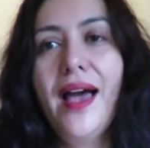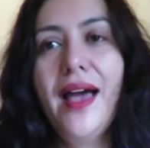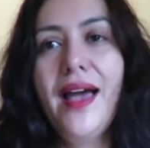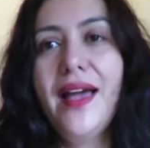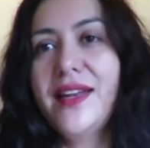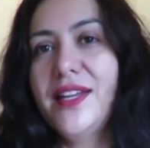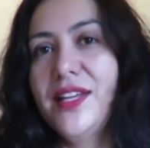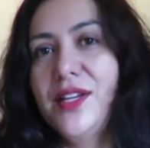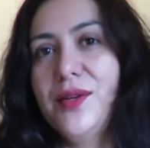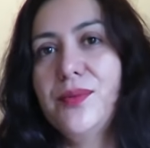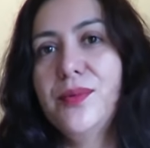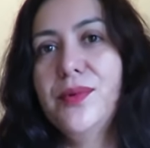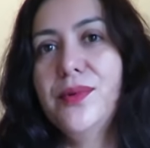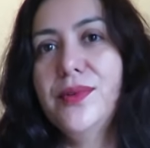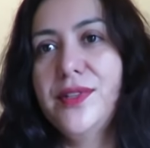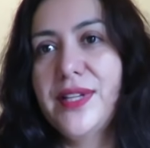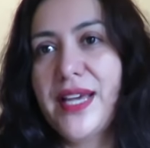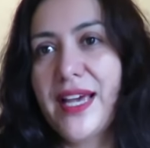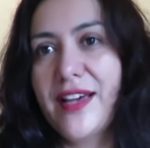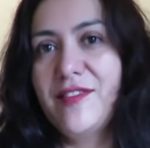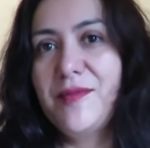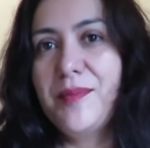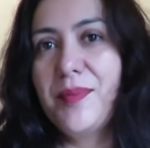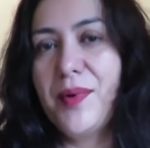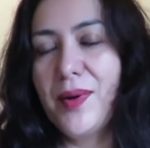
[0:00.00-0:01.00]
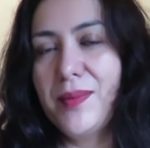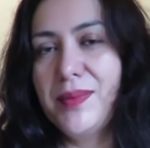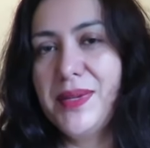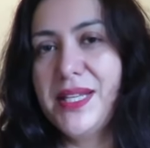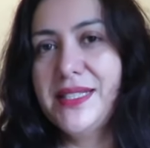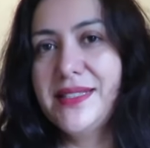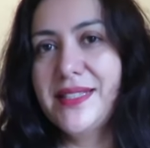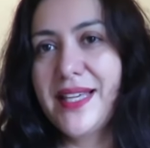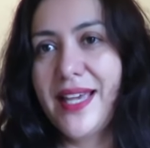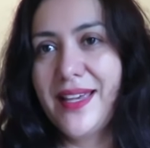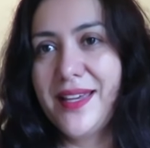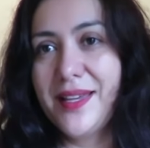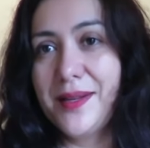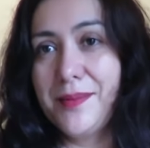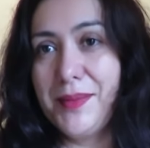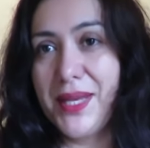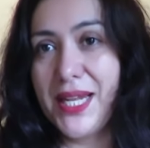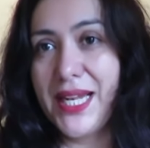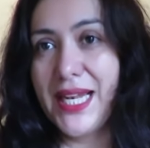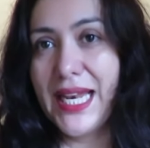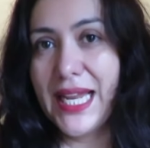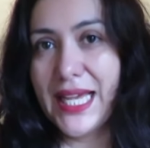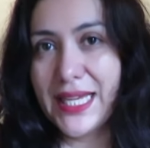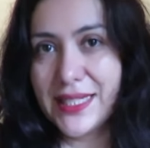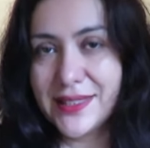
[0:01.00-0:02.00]
And it would have probably taken
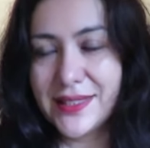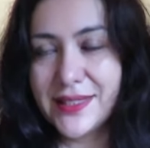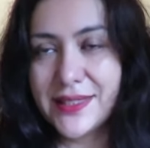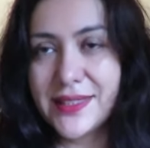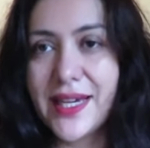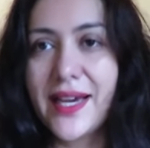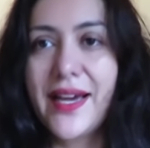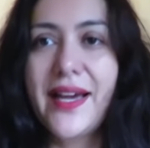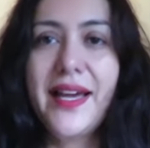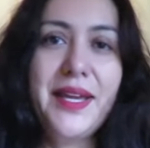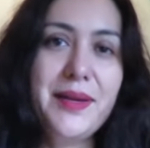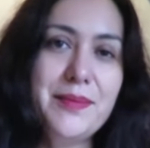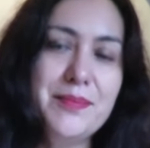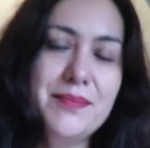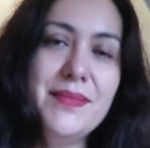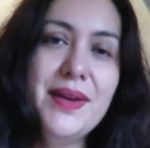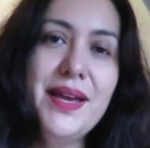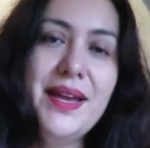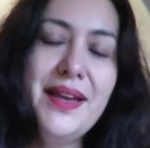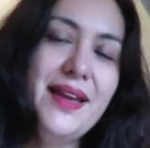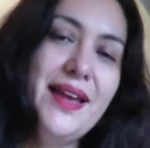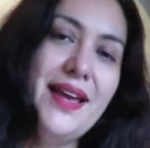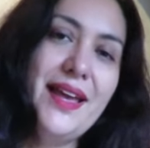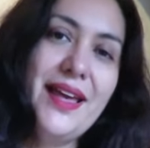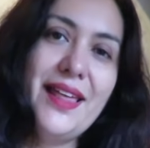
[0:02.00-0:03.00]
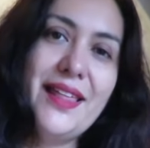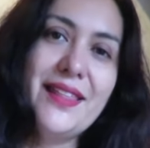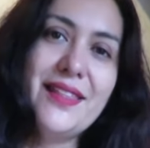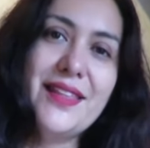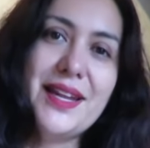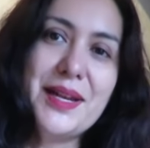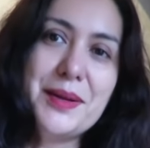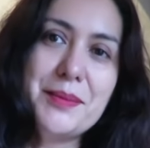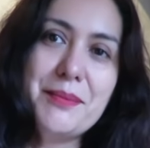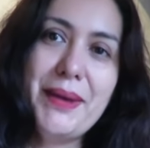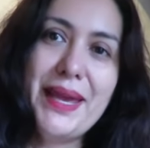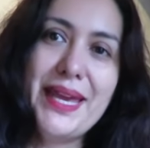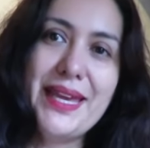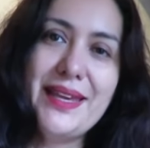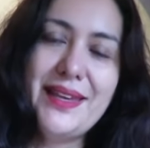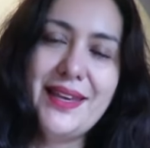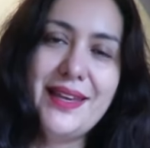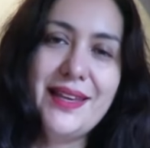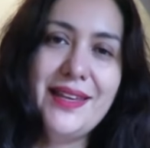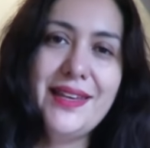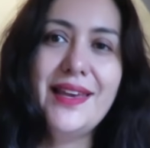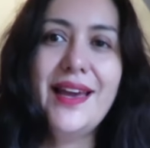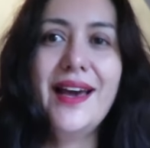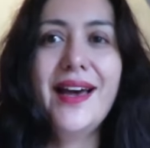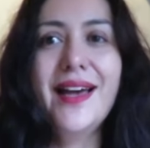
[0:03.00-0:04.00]
me less time than
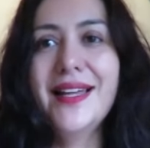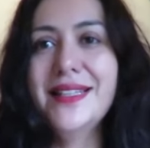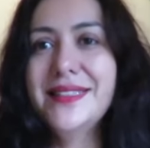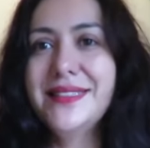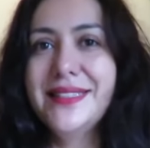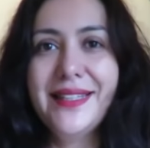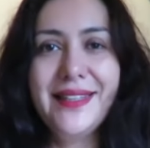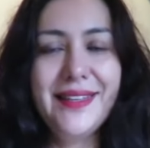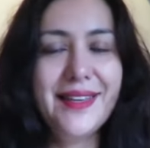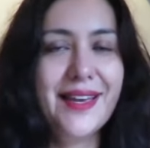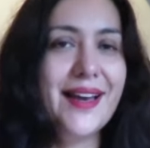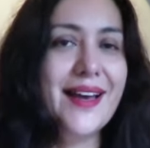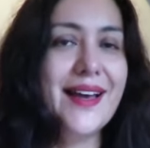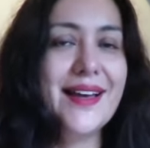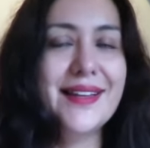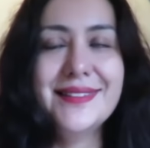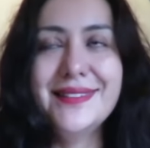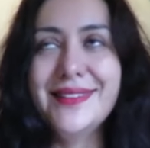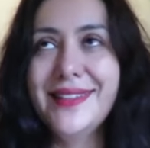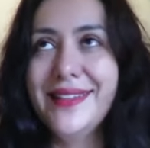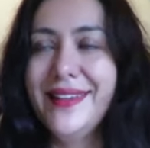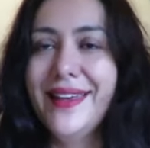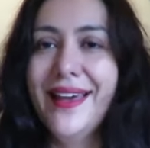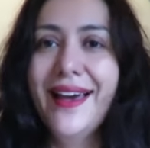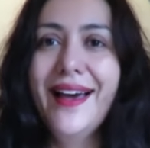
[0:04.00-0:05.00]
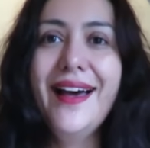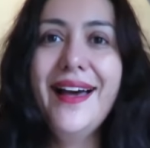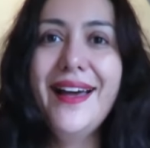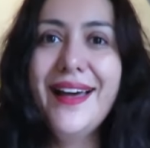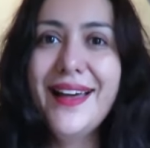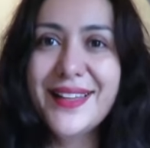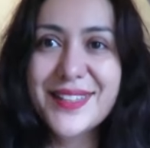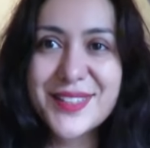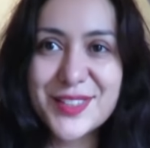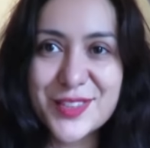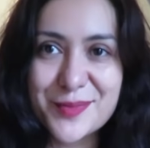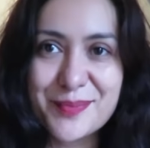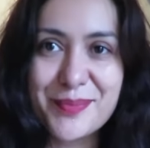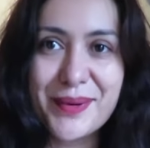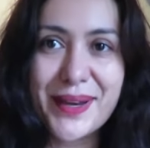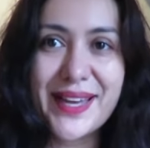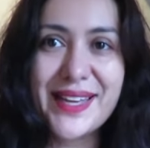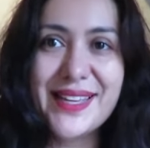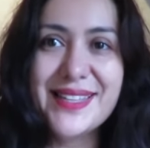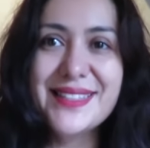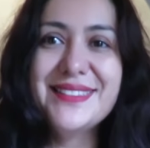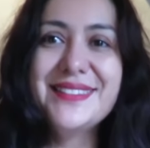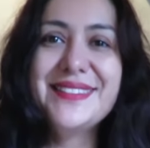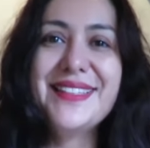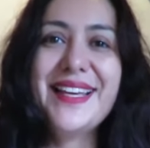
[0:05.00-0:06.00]
making yards and yards and yards of
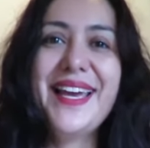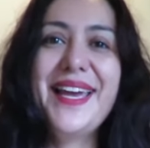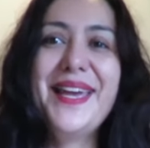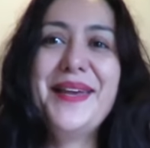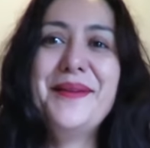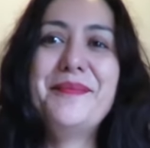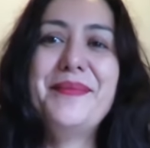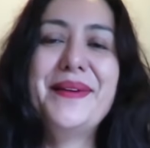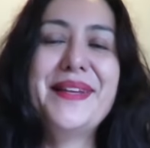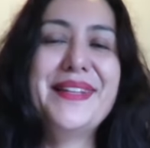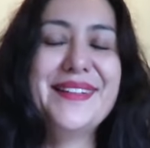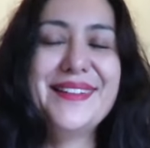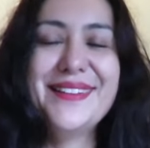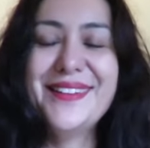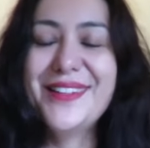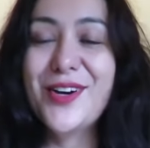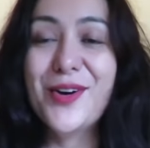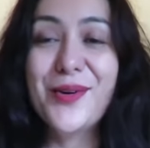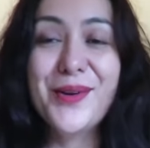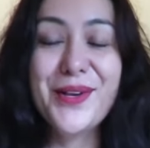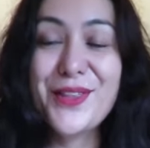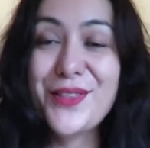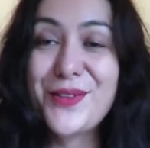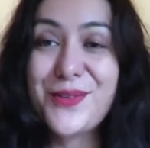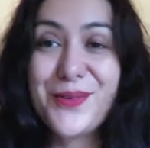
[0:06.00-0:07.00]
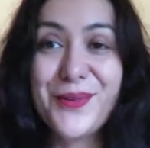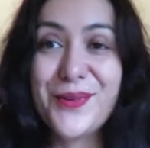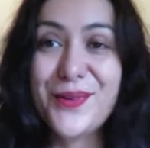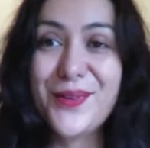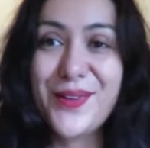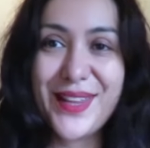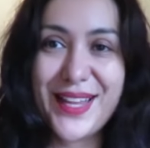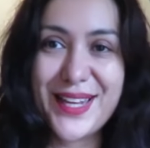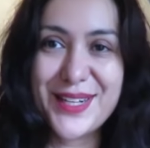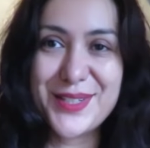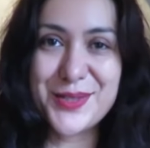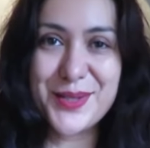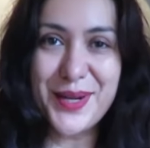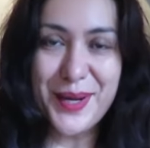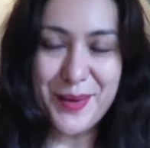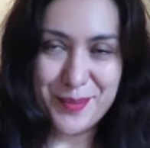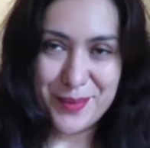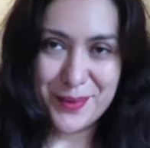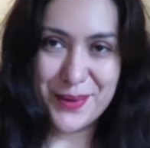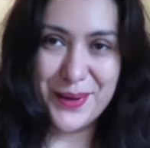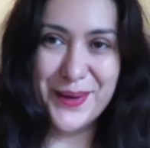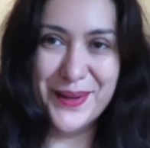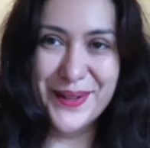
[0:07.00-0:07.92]
bias tape and going through all that trouble.